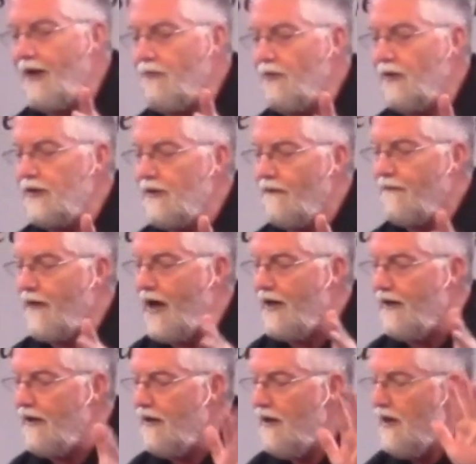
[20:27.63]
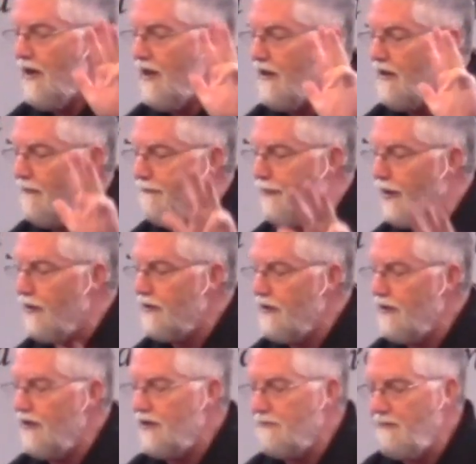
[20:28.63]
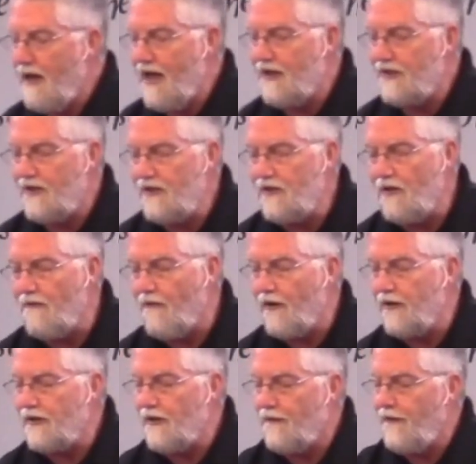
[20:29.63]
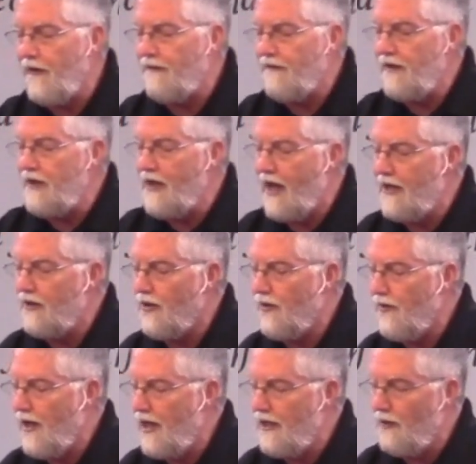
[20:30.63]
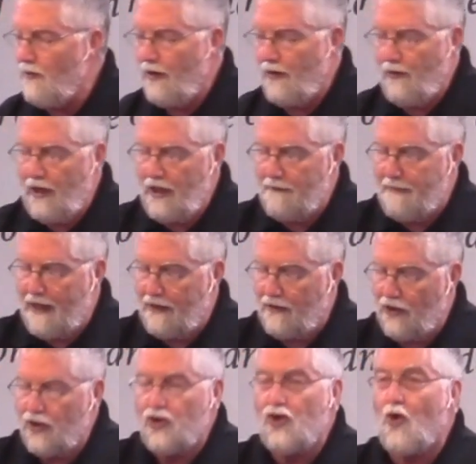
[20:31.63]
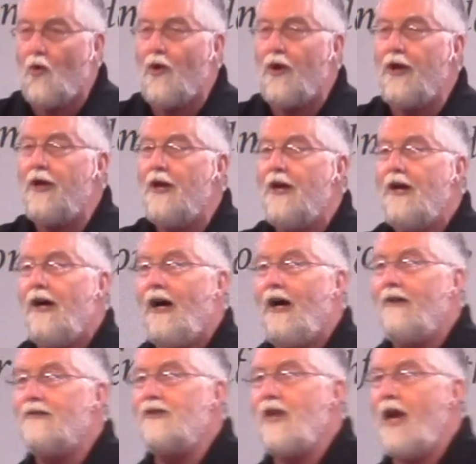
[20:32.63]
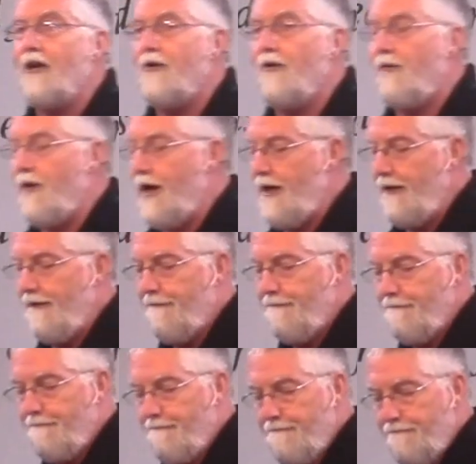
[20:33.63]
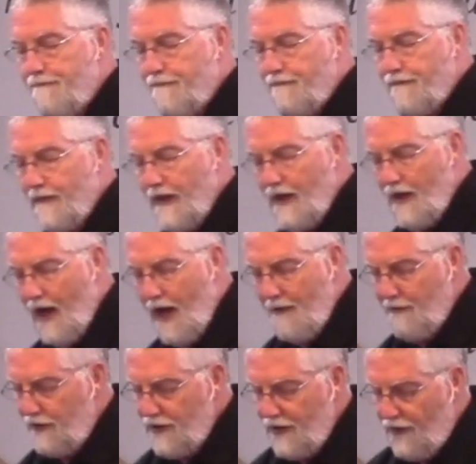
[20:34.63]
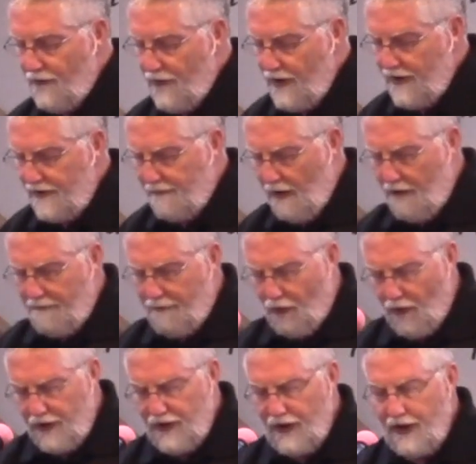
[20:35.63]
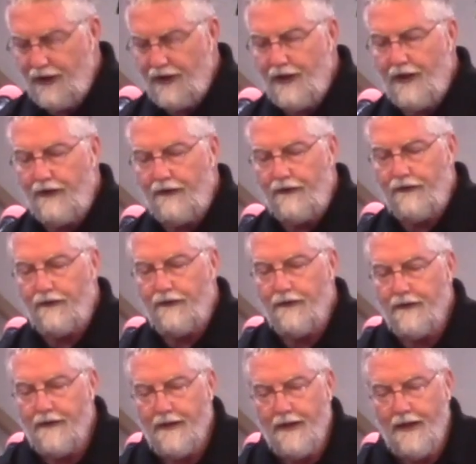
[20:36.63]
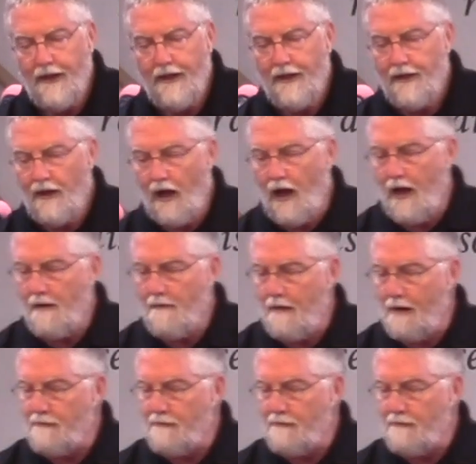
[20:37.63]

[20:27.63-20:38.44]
ones, and finally, in the bulk of this passage, in verses 59 through 80, we read about the joy of Zechariah. I'm only going to read a small portion of this. I'm